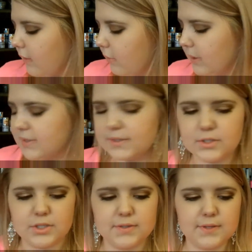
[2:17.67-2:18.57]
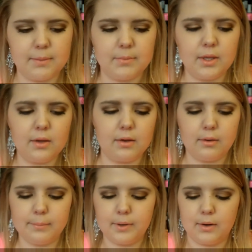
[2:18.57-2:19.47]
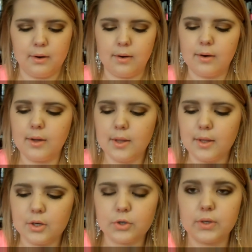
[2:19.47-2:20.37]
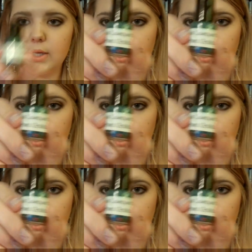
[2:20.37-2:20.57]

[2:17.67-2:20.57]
the ones that she sent me um, are Green